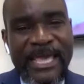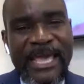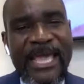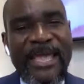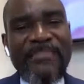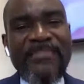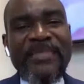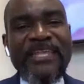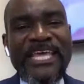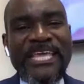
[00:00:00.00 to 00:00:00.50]

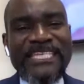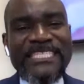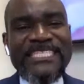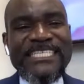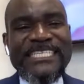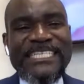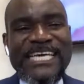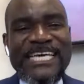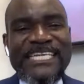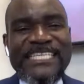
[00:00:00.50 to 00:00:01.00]
and the
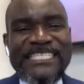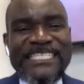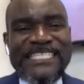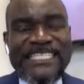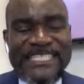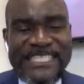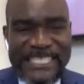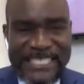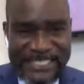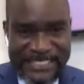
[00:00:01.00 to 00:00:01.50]

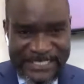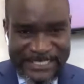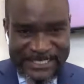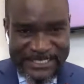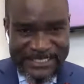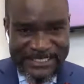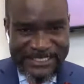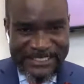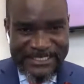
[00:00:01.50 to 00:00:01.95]
1996